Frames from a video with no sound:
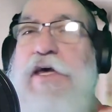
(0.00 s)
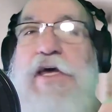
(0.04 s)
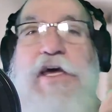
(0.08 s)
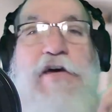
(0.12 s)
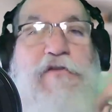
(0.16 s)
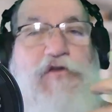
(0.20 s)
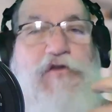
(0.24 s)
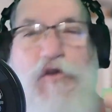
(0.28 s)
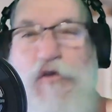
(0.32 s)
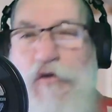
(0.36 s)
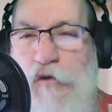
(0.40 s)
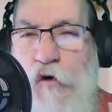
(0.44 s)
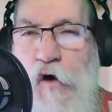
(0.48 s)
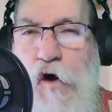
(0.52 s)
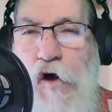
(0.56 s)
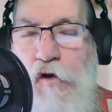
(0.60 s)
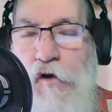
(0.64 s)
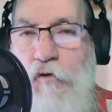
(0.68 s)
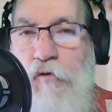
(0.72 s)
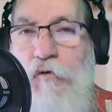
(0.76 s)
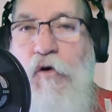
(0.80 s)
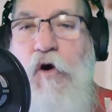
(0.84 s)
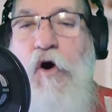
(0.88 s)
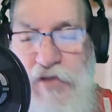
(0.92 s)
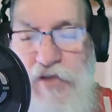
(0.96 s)
If you
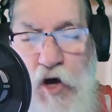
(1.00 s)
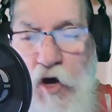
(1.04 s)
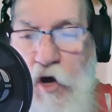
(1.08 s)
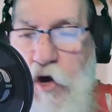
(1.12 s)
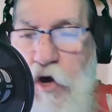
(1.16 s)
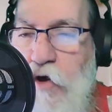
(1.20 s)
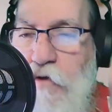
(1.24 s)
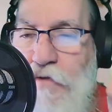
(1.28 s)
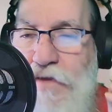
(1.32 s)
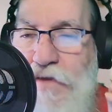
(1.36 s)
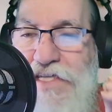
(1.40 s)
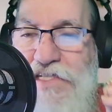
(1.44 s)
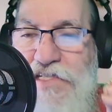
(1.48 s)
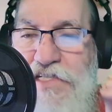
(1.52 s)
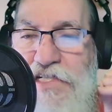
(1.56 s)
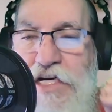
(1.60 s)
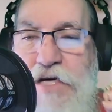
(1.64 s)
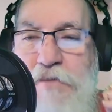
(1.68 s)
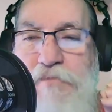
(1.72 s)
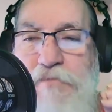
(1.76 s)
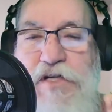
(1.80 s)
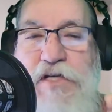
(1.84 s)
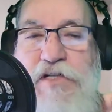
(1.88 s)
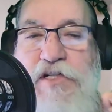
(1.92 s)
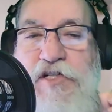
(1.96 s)
follow all these
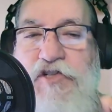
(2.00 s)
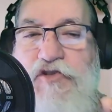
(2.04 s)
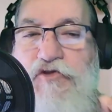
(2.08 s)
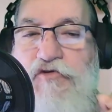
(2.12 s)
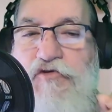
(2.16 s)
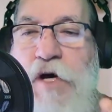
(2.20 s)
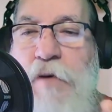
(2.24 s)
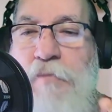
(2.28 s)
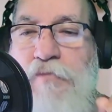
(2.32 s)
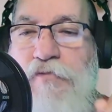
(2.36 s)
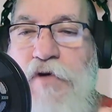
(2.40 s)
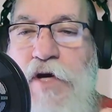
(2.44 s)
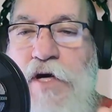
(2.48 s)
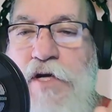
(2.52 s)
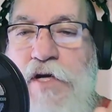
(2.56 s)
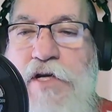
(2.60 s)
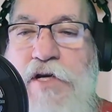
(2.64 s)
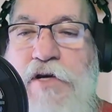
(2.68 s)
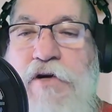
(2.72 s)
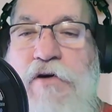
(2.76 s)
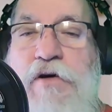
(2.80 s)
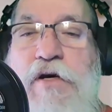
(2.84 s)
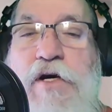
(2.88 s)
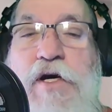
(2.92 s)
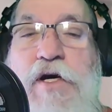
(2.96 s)
tips I just dropped right
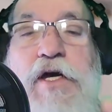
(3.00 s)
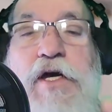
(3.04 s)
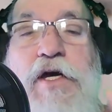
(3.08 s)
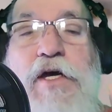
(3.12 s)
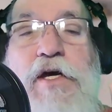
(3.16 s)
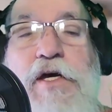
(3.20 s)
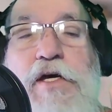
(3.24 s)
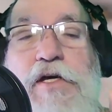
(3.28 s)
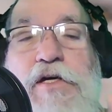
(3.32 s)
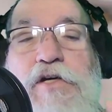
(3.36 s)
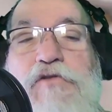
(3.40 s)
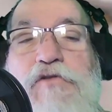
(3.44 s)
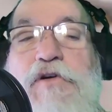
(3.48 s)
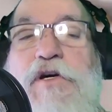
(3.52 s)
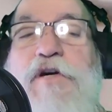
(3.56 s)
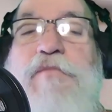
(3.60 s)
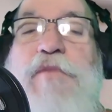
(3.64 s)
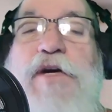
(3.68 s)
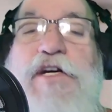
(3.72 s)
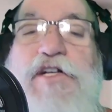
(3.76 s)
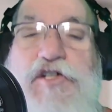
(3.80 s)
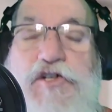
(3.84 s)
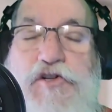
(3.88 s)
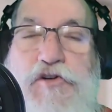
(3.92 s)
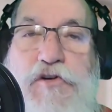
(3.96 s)
here, you can
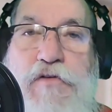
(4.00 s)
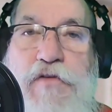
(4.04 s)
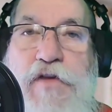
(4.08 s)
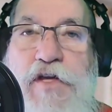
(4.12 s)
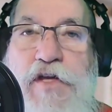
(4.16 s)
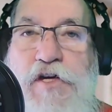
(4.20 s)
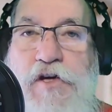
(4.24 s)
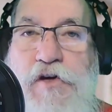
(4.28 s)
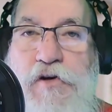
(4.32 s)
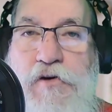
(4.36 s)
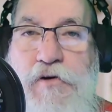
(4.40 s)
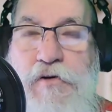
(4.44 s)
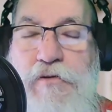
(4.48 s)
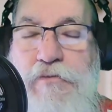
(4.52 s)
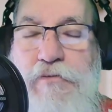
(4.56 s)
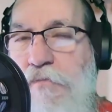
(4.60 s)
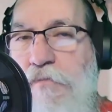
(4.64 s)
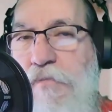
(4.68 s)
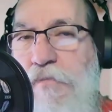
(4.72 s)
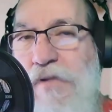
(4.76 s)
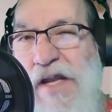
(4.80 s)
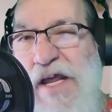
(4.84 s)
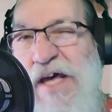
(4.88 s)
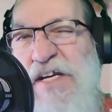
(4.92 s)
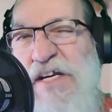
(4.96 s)
make sure that your
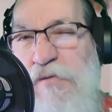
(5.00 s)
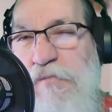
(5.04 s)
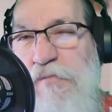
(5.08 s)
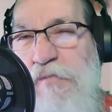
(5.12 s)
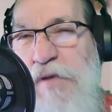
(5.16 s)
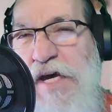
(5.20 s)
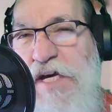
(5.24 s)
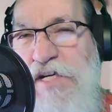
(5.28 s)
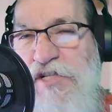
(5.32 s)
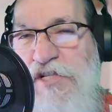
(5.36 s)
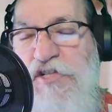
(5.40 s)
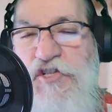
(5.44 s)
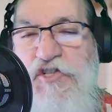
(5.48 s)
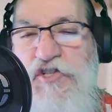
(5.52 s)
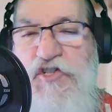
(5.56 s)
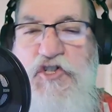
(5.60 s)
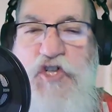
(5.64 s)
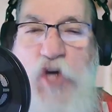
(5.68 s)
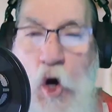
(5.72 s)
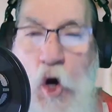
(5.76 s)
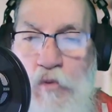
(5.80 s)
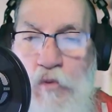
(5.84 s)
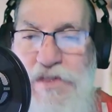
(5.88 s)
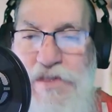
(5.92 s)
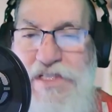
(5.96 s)
landing pages
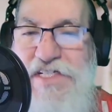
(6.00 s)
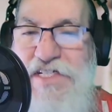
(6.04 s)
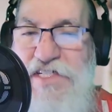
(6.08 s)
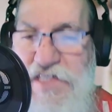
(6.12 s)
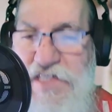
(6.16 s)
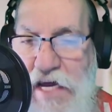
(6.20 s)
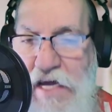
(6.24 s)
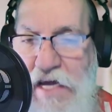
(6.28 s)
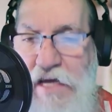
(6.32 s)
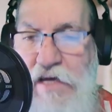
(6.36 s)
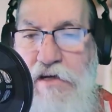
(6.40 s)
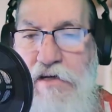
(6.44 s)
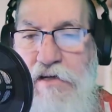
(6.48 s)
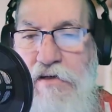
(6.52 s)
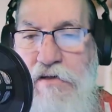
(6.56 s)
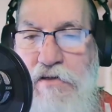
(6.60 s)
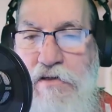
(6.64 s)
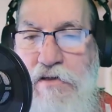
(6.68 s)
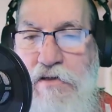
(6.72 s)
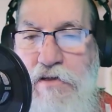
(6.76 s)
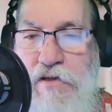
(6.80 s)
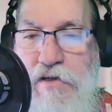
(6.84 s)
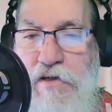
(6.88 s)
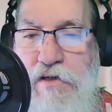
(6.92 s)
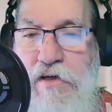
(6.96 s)
don't stink,
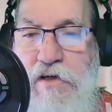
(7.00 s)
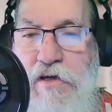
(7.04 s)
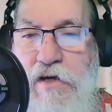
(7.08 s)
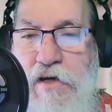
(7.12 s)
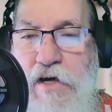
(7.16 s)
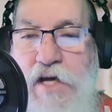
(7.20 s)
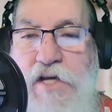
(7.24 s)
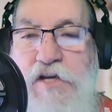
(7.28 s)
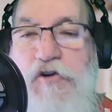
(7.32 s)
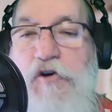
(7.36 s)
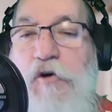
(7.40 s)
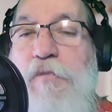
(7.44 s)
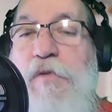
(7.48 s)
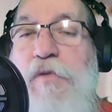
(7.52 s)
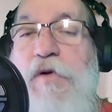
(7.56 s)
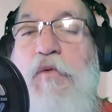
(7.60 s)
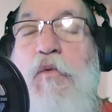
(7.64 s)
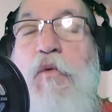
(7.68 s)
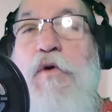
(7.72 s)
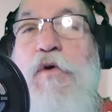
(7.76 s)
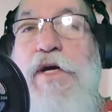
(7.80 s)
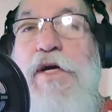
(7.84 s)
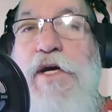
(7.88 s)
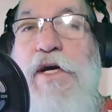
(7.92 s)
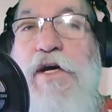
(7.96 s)
and you'll be
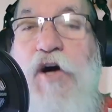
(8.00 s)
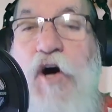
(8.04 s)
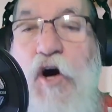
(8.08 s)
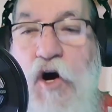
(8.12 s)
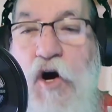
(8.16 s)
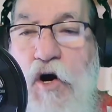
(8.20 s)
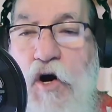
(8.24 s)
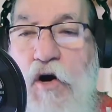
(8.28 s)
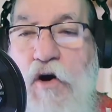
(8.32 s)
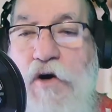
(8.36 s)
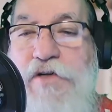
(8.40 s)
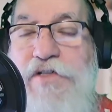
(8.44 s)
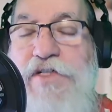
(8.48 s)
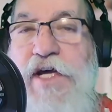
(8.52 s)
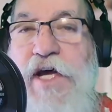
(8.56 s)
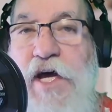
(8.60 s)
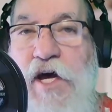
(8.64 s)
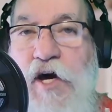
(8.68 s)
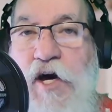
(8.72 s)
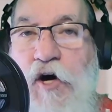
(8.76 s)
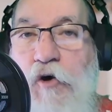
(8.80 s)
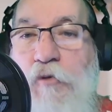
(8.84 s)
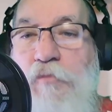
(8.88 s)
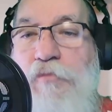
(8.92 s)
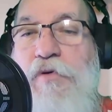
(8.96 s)
working hard to
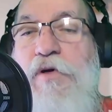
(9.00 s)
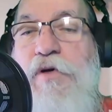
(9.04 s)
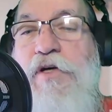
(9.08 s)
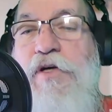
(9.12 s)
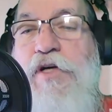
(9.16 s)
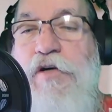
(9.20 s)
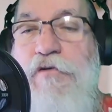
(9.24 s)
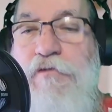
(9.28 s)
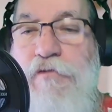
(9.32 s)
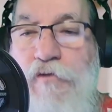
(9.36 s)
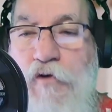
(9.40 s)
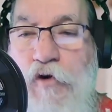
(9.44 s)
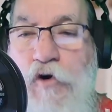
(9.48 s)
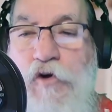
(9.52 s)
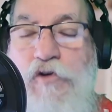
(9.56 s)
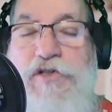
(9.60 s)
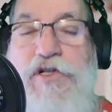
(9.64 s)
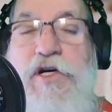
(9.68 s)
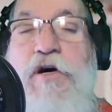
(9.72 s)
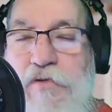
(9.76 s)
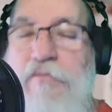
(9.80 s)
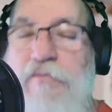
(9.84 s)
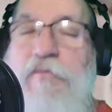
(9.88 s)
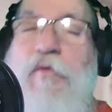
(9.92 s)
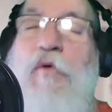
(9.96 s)
help convert
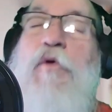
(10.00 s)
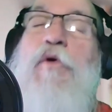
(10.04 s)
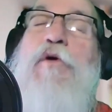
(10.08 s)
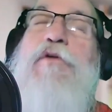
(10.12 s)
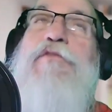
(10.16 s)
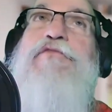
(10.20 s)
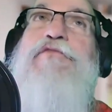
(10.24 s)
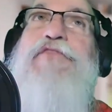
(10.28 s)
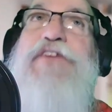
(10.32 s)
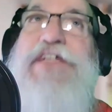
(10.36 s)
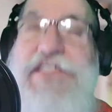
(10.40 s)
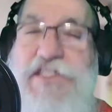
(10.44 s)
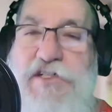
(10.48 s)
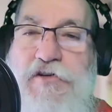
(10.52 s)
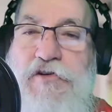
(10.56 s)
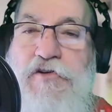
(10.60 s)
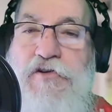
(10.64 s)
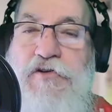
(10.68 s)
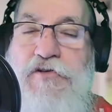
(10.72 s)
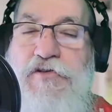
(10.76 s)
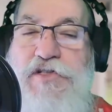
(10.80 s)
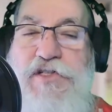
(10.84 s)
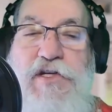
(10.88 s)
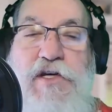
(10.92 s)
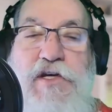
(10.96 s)
more
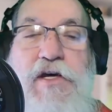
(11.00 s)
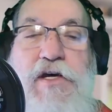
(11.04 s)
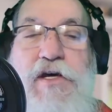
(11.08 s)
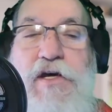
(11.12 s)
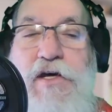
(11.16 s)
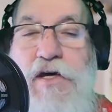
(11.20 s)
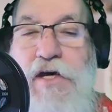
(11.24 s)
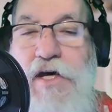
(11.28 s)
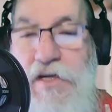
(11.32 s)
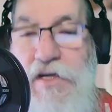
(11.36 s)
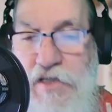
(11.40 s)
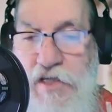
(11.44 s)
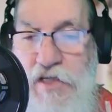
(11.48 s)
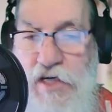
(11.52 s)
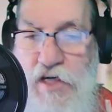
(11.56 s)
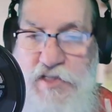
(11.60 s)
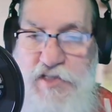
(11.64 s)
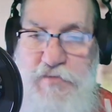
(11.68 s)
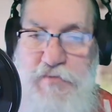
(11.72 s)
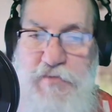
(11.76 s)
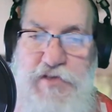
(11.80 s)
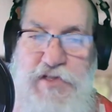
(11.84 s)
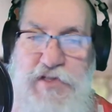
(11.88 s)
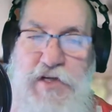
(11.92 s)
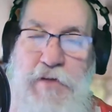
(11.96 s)
visitors into
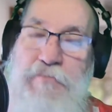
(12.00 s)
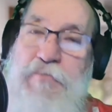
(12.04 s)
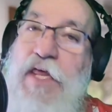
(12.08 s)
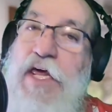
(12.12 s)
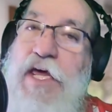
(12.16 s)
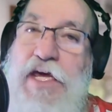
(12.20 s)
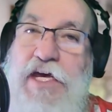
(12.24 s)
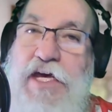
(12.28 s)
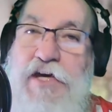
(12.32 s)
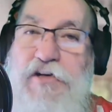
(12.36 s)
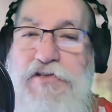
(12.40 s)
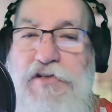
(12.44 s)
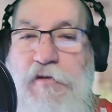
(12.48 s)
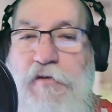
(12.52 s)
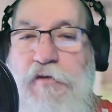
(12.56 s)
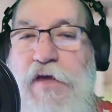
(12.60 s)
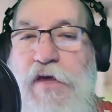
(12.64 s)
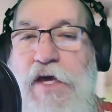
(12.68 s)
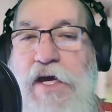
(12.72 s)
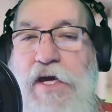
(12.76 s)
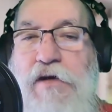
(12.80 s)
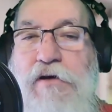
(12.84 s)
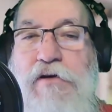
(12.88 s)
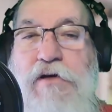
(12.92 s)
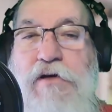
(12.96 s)
customers. Now, here's the
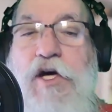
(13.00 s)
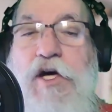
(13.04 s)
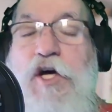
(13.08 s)
thing.